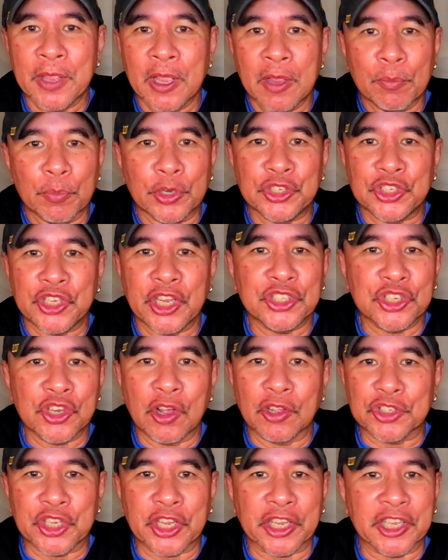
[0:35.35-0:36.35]
Appreciate you
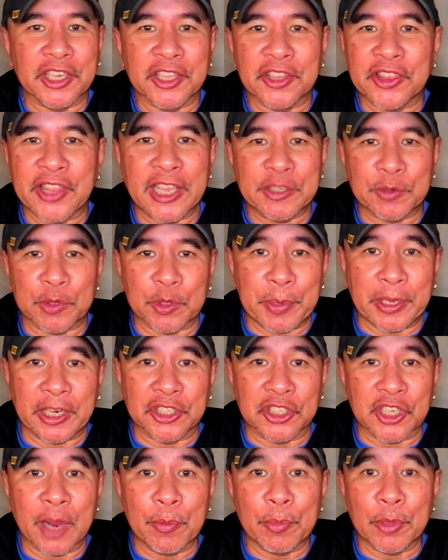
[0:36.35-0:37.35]
all checking in. Thanks for spending
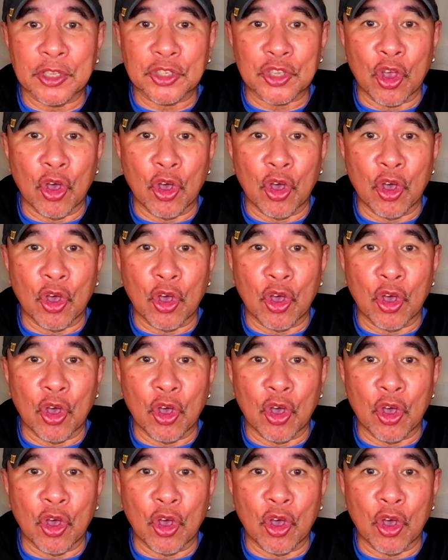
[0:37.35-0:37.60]
time with us.